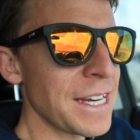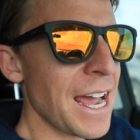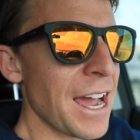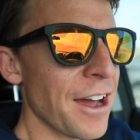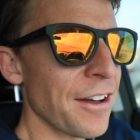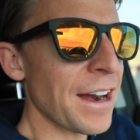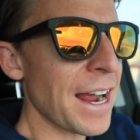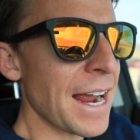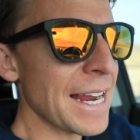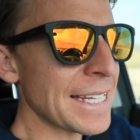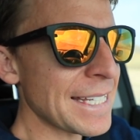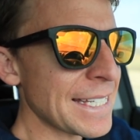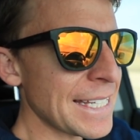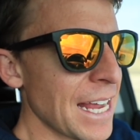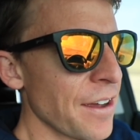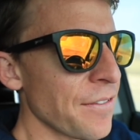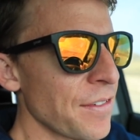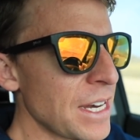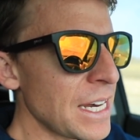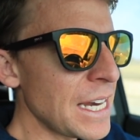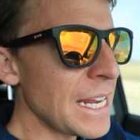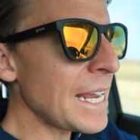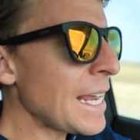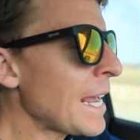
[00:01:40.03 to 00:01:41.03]
down I
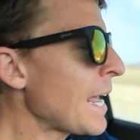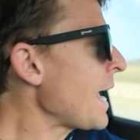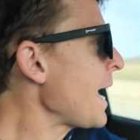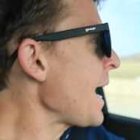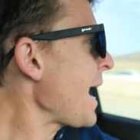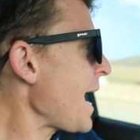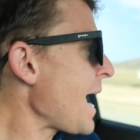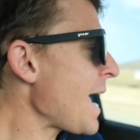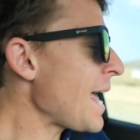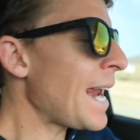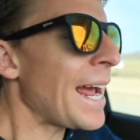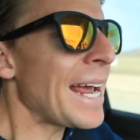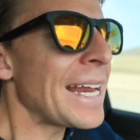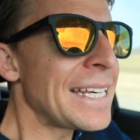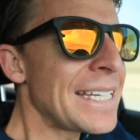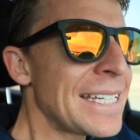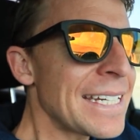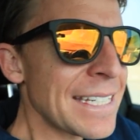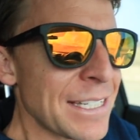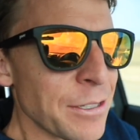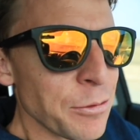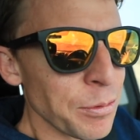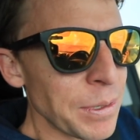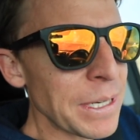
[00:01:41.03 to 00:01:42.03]
70. And I
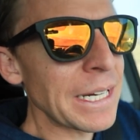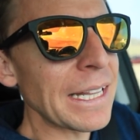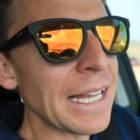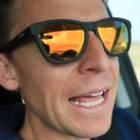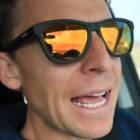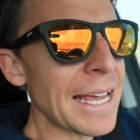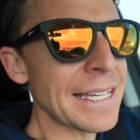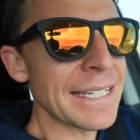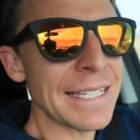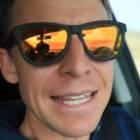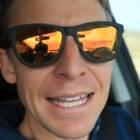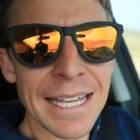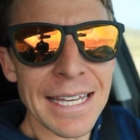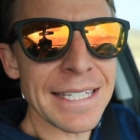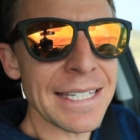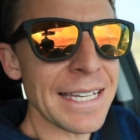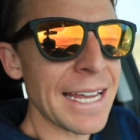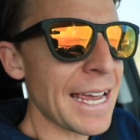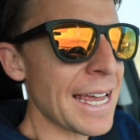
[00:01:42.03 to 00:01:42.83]
just realized this